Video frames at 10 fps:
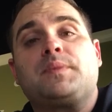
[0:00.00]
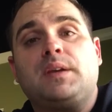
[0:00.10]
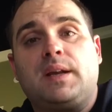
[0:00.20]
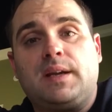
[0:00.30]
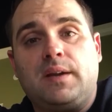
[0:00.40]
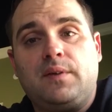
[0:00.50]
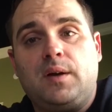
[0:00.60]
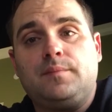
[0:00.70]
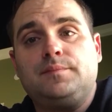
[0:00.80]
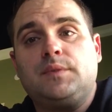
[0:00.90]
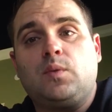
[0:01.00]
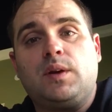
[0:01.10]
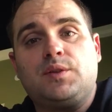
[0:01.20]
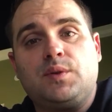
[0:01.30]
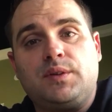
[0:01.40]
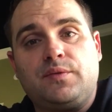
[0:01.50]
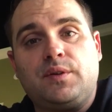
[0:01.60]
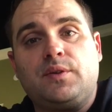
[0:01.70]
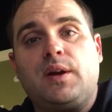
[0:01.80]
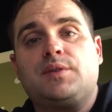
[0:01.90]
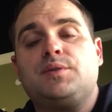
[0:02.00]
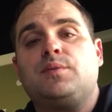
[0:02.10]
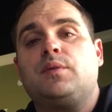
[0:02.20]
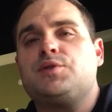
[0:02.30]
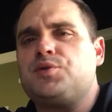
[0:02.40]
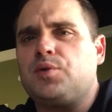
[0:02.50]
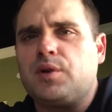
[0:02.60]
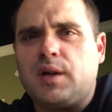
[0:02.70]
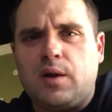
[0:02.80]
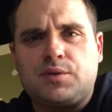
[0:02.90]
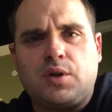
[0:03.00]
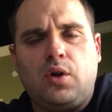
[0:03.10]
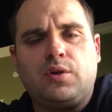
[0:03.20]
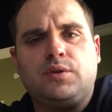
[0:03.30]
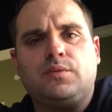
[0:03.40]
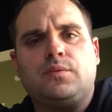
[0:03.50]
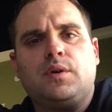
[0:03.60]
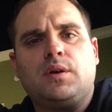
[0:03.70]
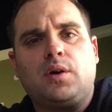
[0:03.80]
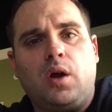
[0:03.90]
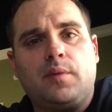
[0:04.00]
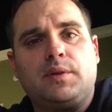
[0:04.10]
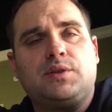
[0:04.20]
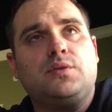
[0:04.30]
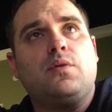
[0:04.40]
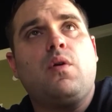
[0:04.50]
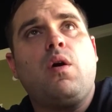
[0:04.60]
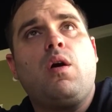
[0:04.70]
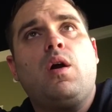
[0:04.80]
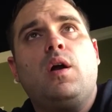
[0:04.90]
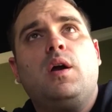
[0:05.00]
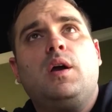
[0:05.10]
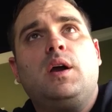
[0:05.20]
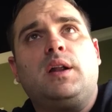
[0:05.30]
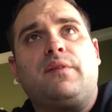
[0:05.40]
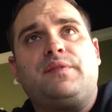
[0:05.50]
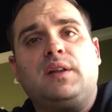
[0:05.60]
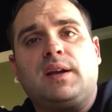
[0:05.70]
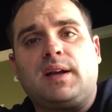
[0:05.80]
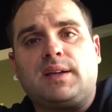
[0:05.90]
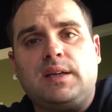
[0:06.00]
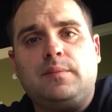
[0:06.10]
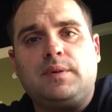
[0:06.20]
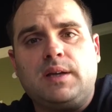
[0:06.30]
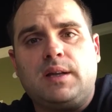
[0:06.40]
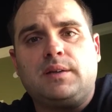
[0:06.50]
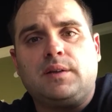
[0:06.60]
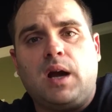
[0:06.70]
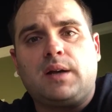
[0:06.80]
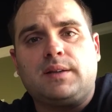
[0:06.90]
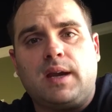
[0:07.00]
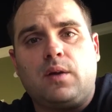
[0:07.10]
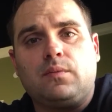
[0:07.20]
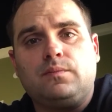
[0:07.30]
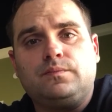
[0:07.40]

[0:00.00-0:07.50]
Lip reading: And I gave up. I went into a different direction where I was sure God was calling me to, and I feel like I keep getting knocked down.